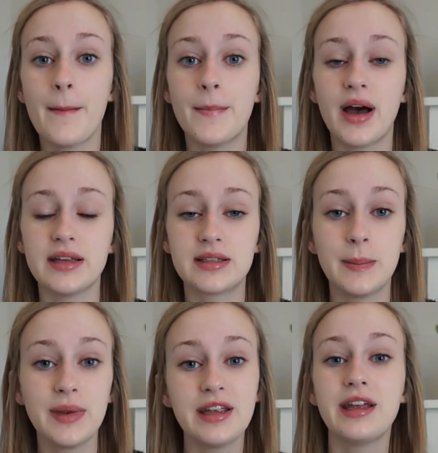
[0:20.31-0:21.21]
But to
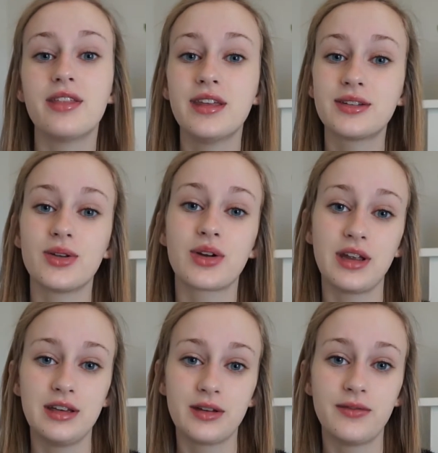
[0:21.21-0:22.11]
me, this look
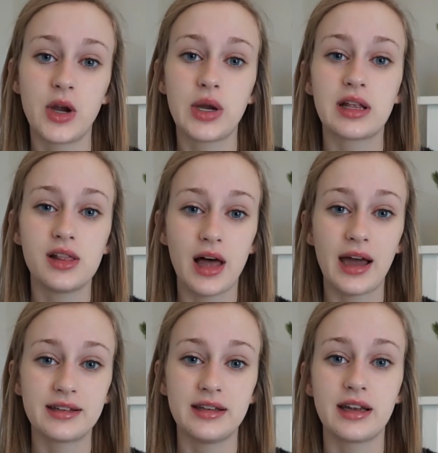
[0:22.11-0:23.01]
is a very
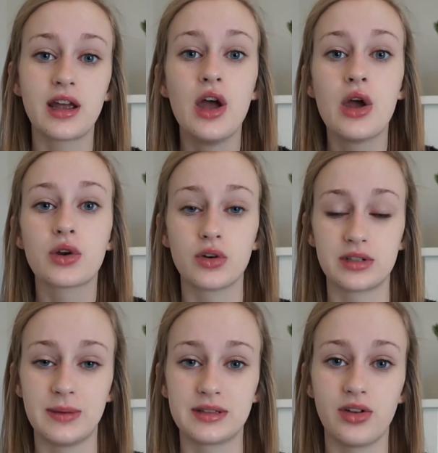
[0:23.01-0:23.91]
classic
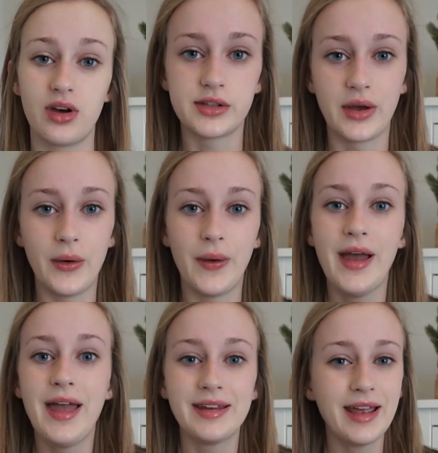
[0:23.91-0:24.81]
Christmas look. So
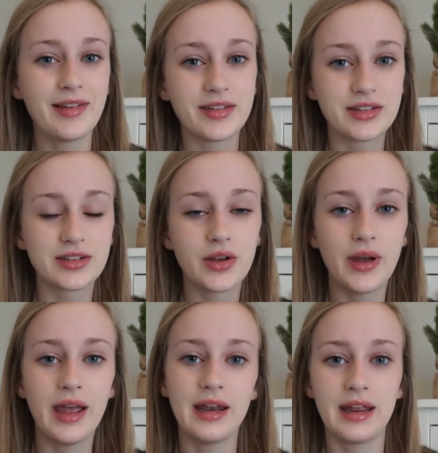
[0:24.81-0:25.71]
yeah, let's just go
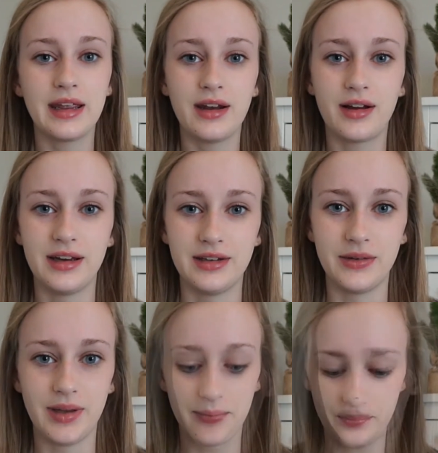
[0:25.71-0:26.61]
ahead and get on into it.